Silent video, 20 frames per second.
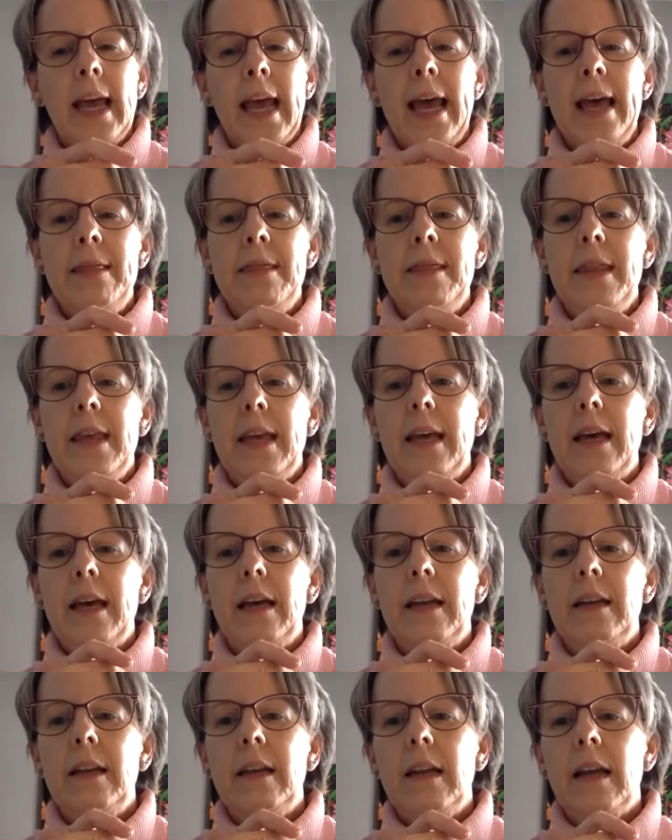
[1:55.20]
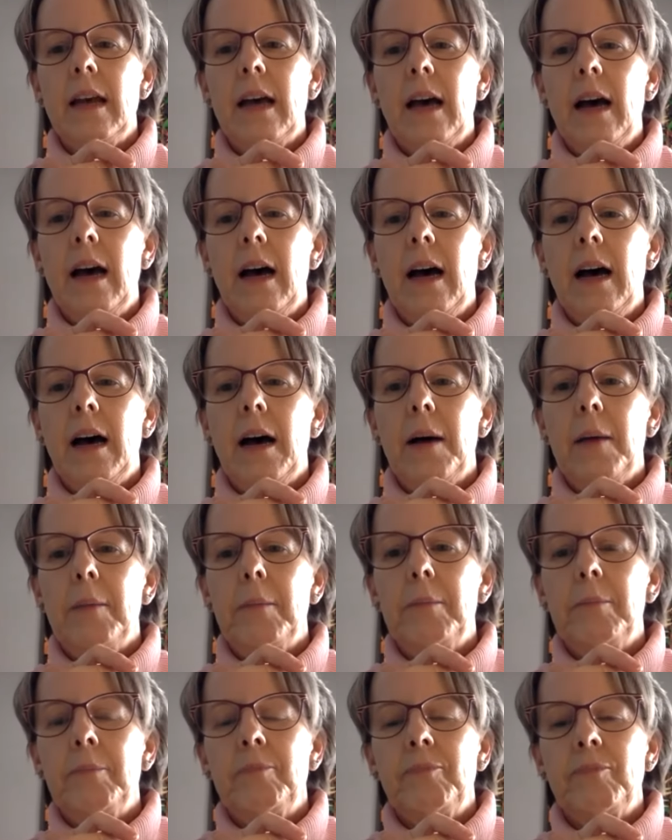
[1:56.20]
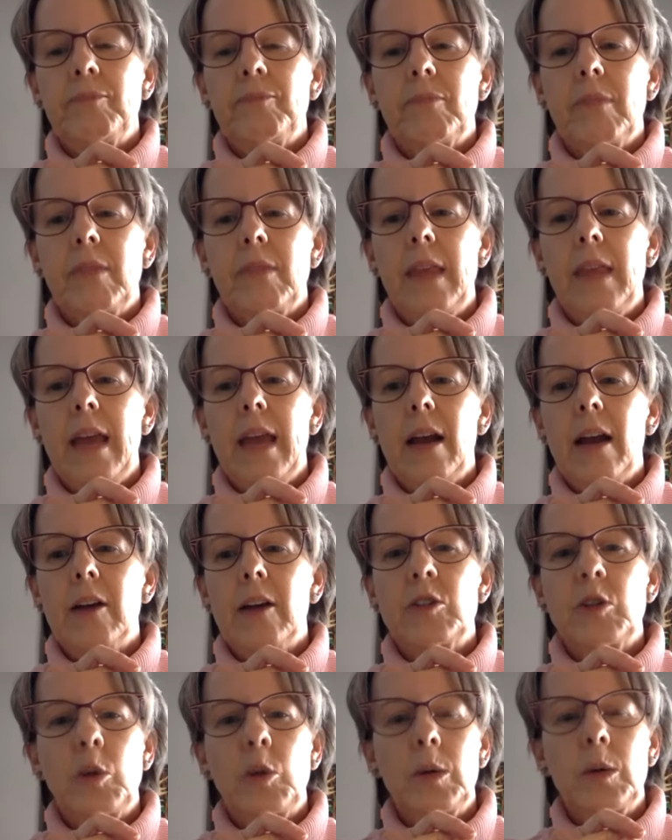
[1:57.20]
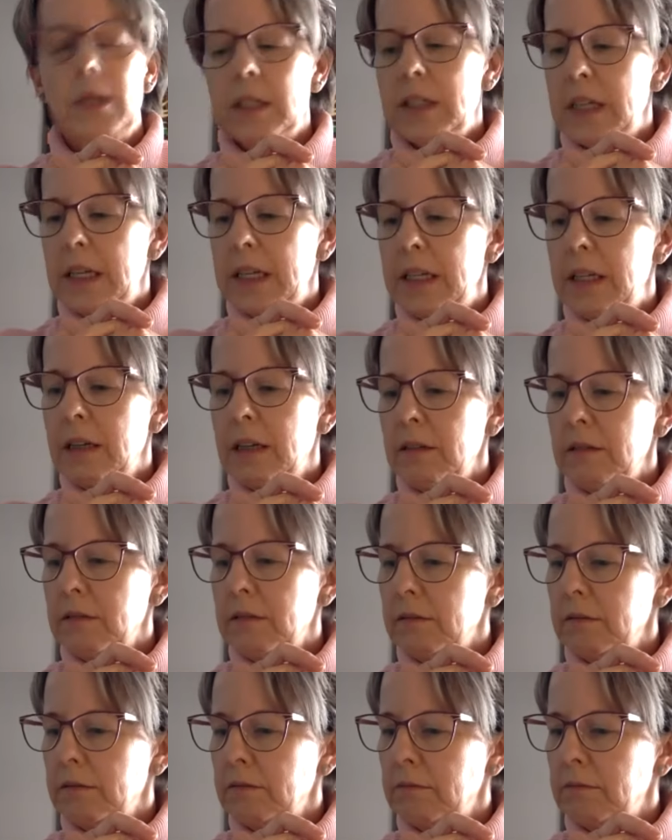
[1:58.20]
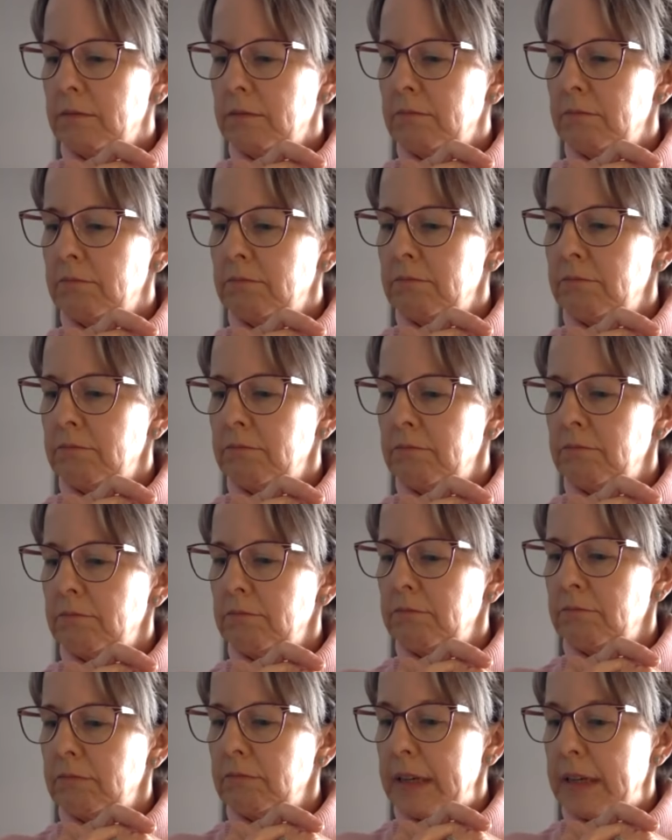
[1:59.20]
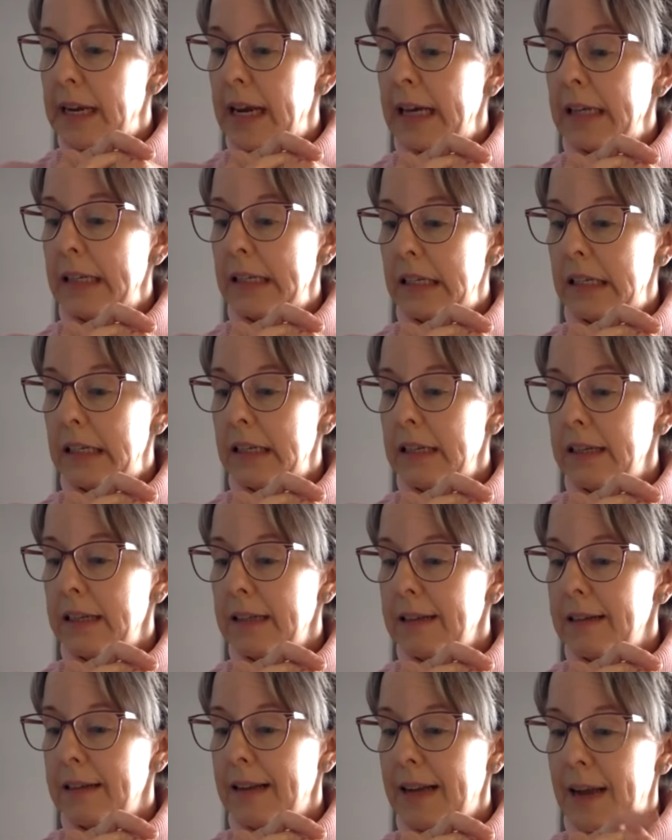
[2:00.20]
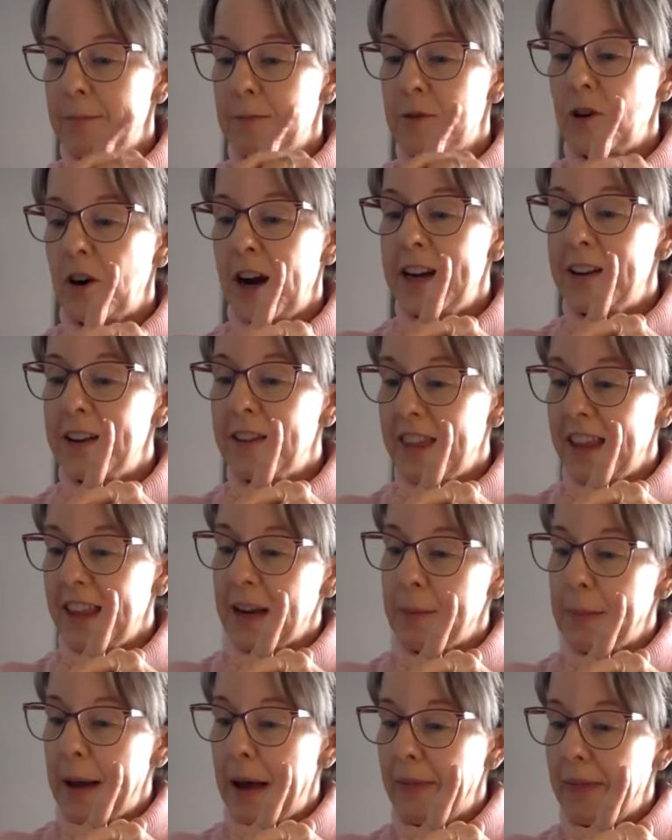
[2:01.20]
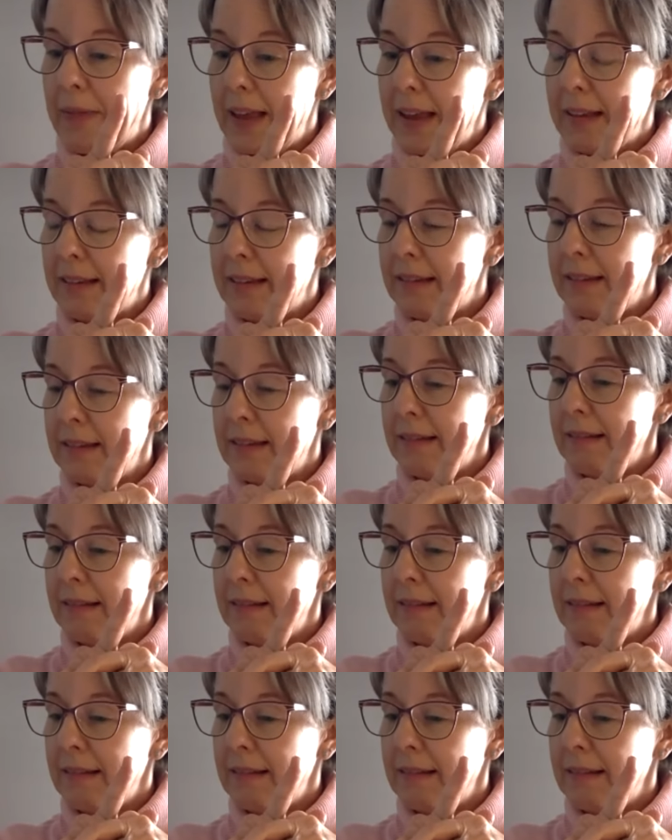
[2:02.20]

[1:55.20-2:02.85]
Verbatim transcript: And then um, they are twisted. Yes, I'm trying to think about this.